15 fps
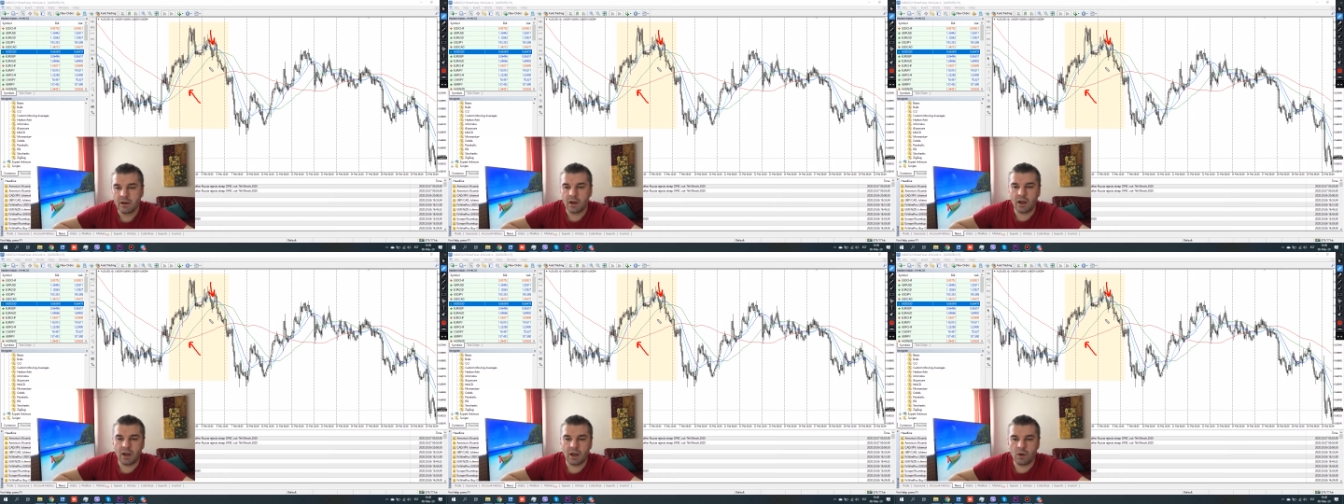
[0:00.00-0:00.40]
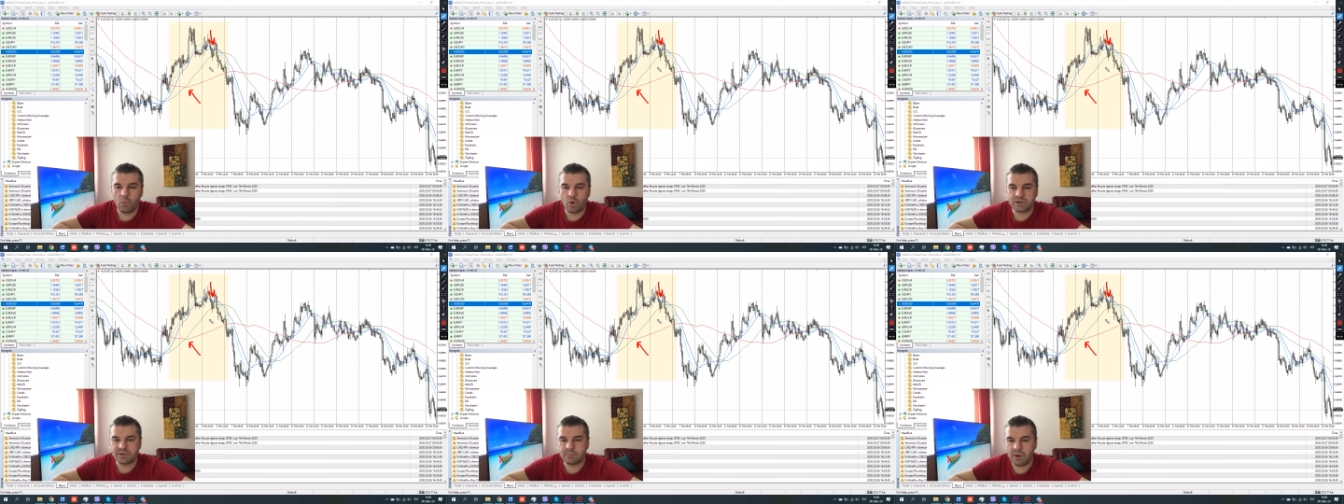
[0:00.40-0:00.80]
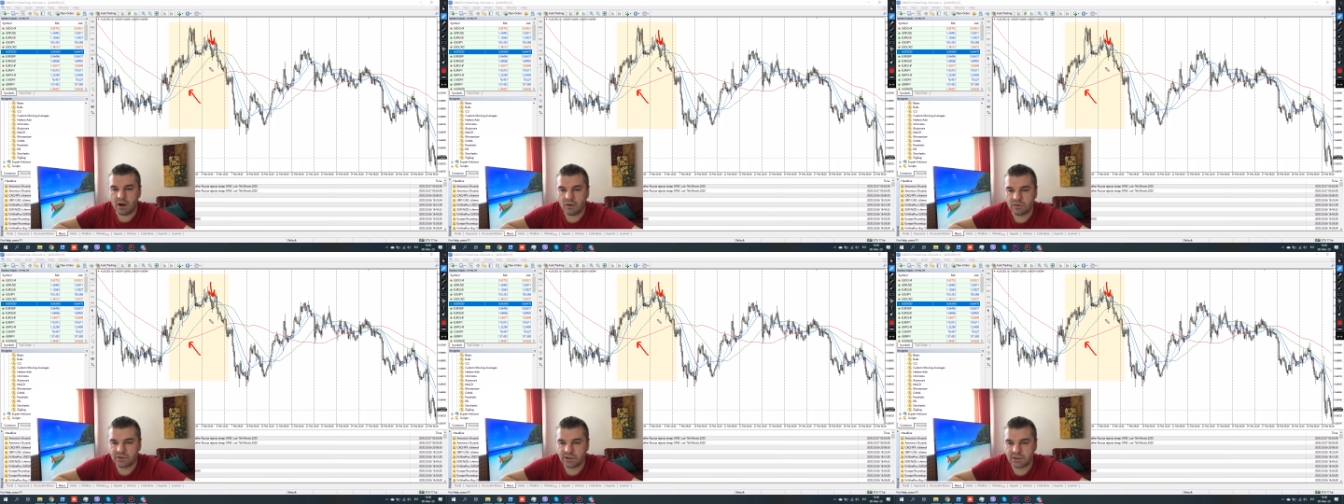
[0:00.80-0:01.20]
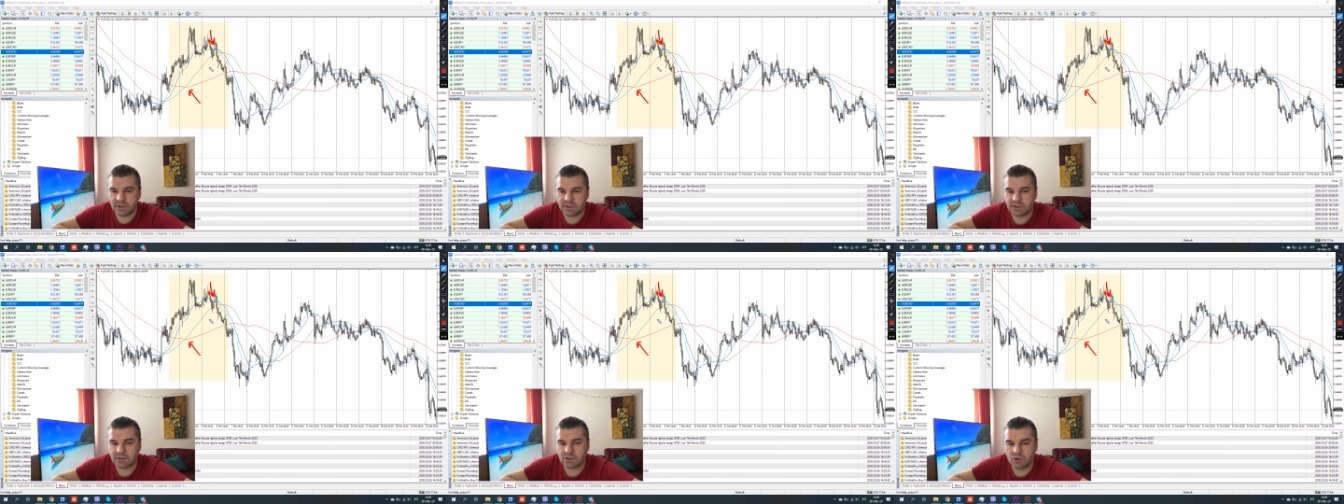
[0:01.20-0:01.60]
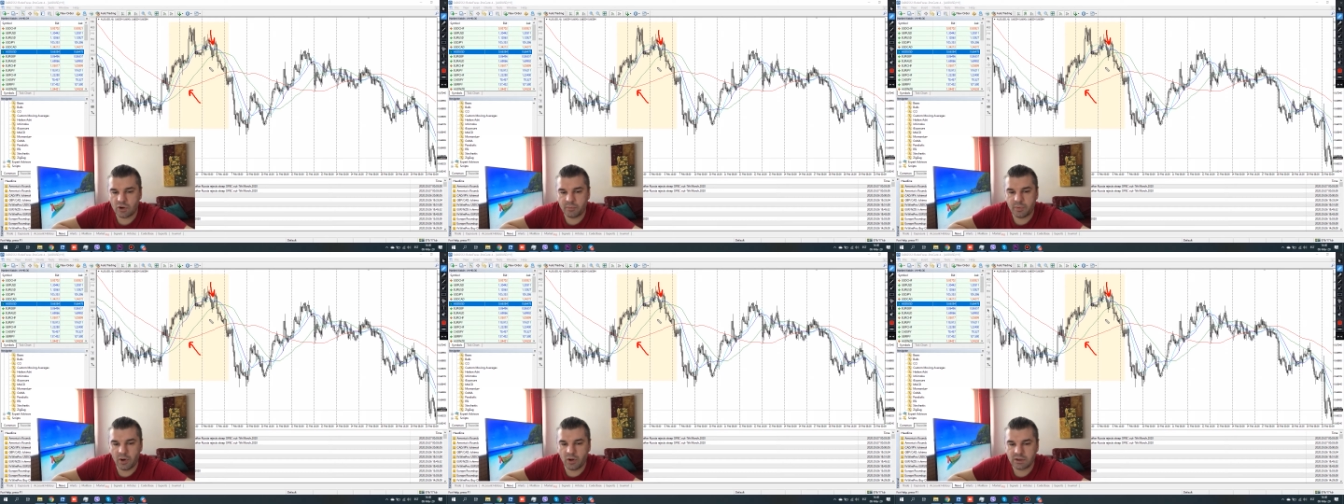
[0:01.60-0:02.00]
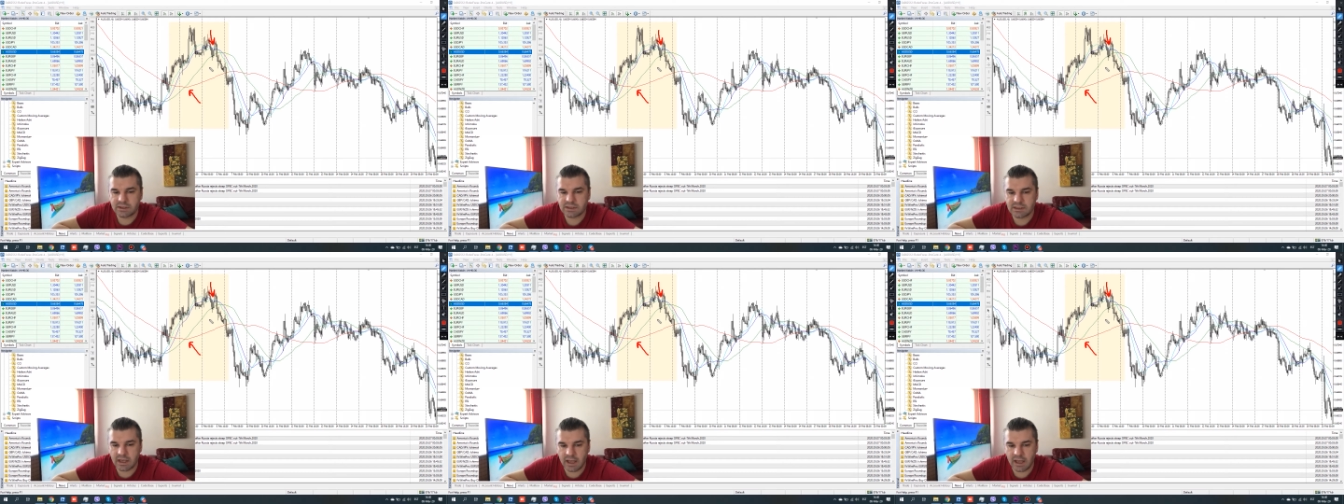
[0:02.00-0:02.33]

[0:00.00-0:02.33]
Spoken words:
What about stop loss